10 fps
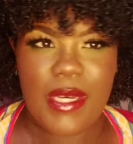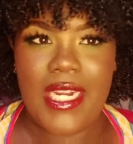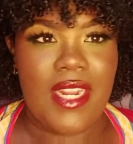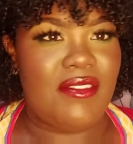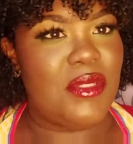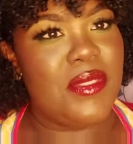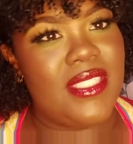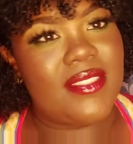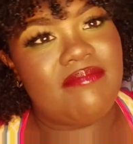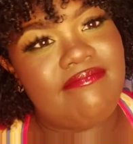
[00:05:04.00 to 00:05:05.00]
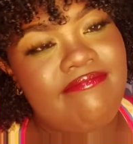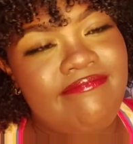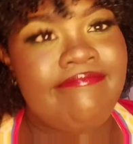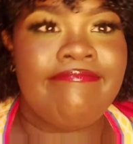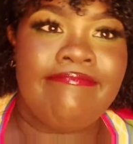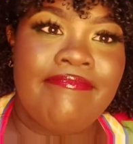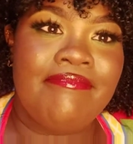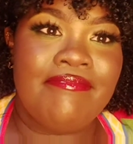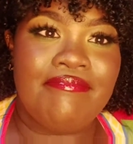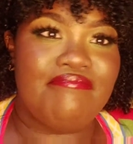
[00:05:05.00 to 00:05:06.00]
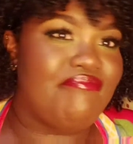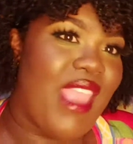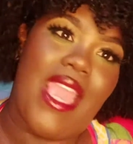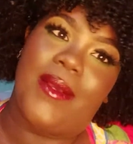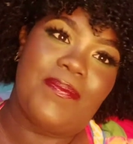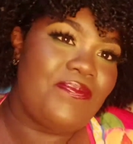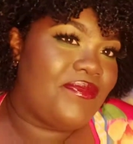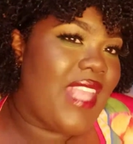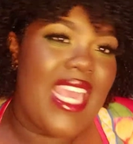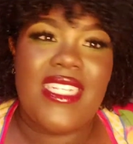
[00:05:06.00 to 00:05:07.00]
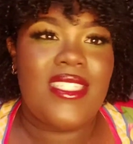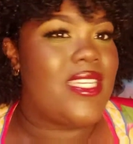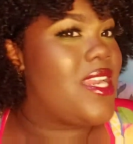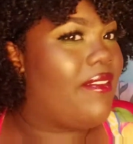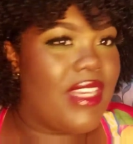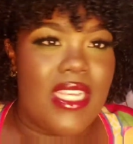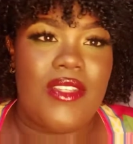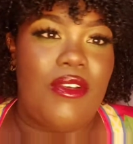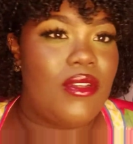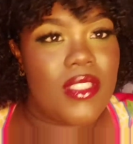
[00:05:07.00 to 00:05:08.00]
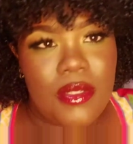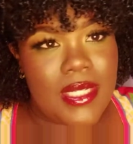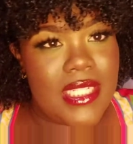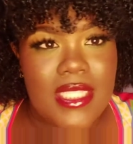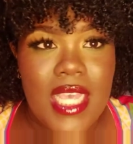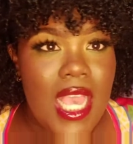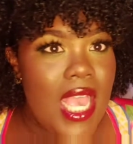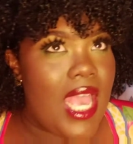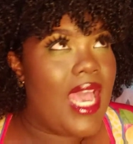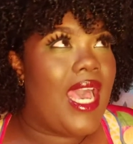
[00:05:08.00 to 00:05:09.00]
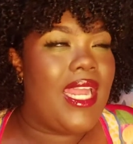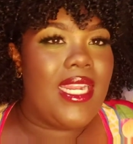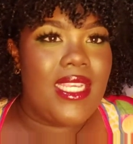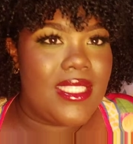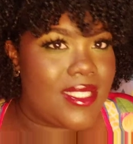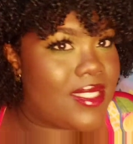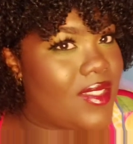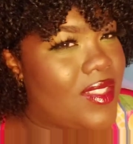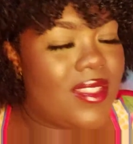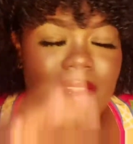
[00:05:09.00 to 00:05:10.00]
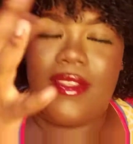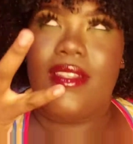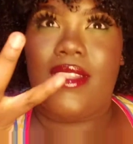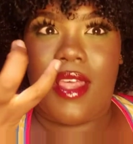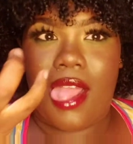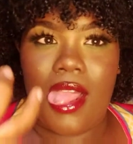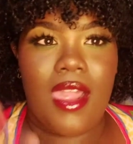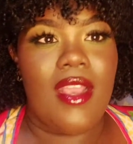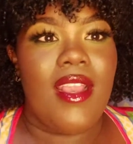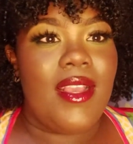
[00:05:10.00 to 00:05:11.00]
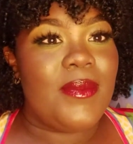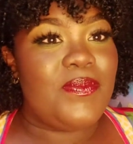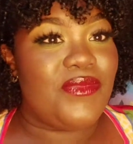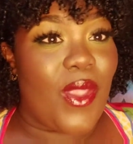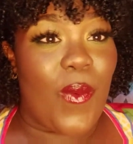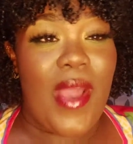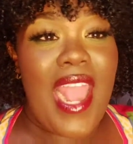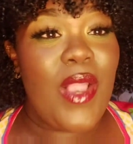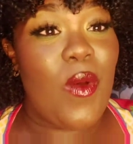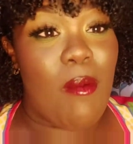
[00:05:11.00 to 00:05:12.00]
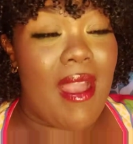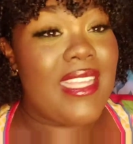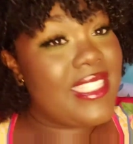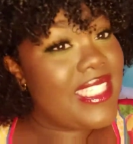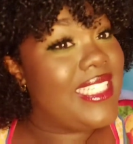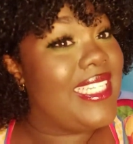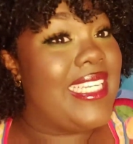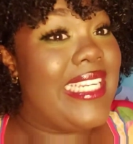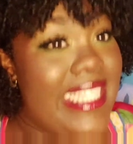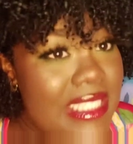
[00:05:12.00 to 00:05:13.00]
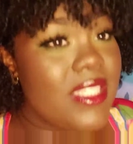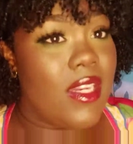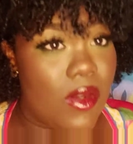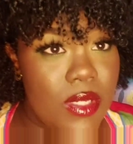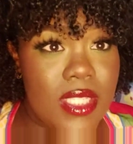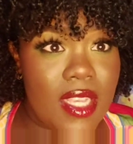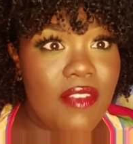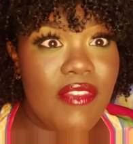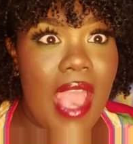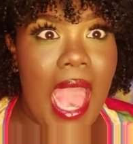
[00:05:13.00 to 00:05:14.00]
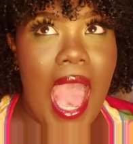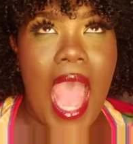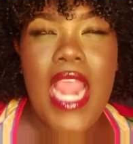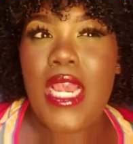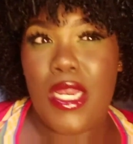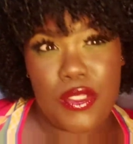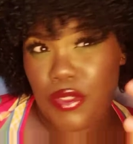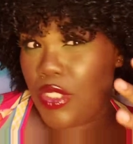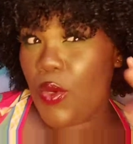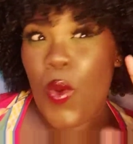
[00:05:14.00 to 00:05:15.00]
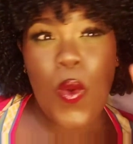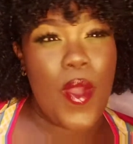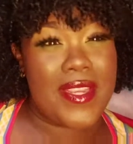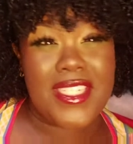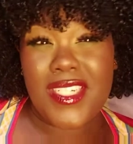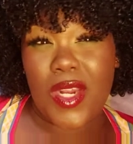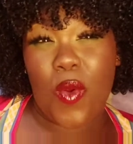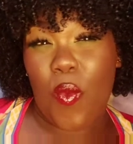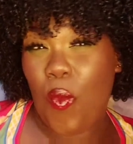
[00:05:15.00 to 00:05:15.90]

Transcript: but never doing it. Yeah, I just never get around to doing it. And it's, when I go back to delete those stuff, I literally question